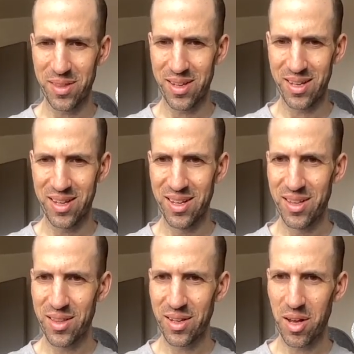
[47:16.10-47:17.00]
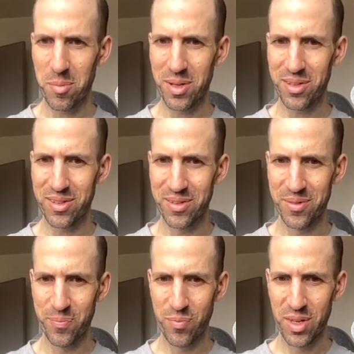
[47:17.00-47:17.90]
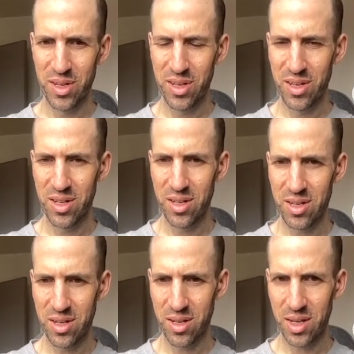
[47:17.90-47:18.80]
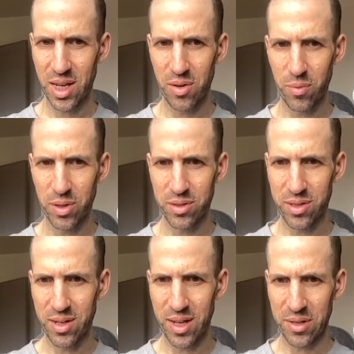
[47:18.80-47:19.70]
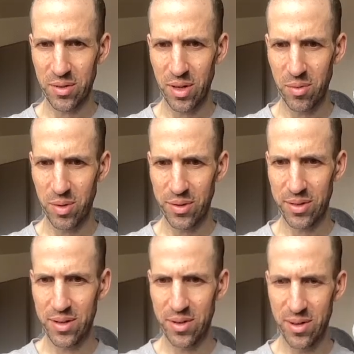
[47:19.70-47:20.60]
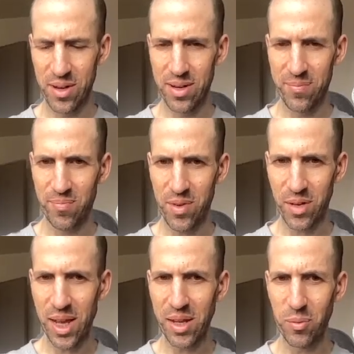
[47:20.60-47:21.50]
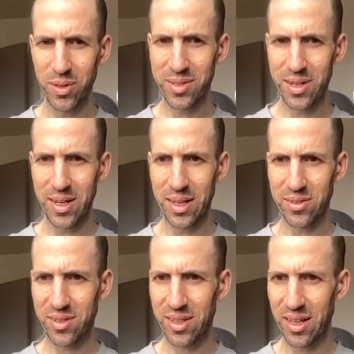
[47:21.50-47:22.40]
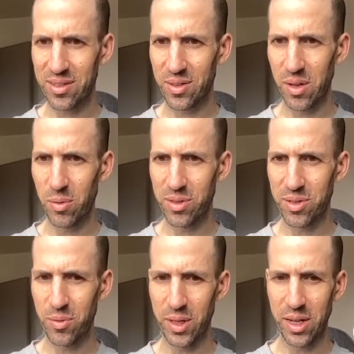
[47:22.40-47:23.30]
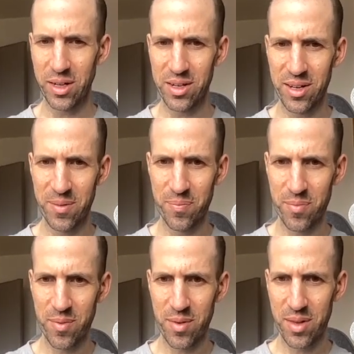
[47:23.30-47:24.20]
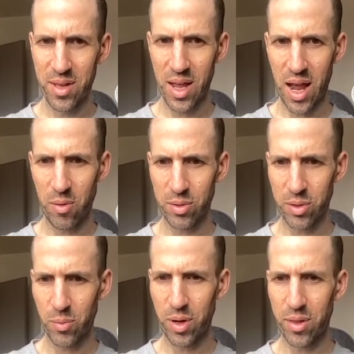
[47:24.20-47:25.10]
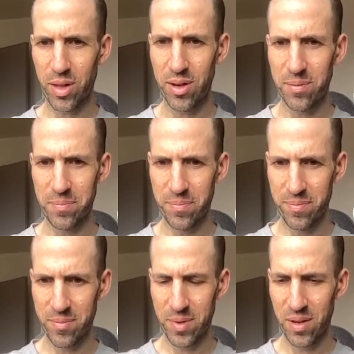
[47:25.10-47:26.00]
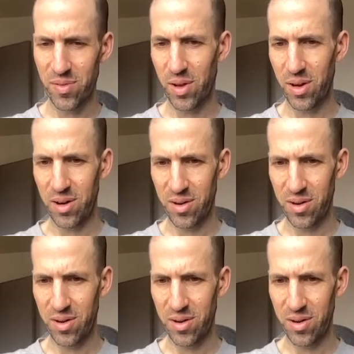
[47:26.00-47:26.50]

the, the comments. Gahan Wilson, S. Clay Wilson. Are Gahan Wilson and S. S. Clay Wilson related? I wasn't aware of that. If they are.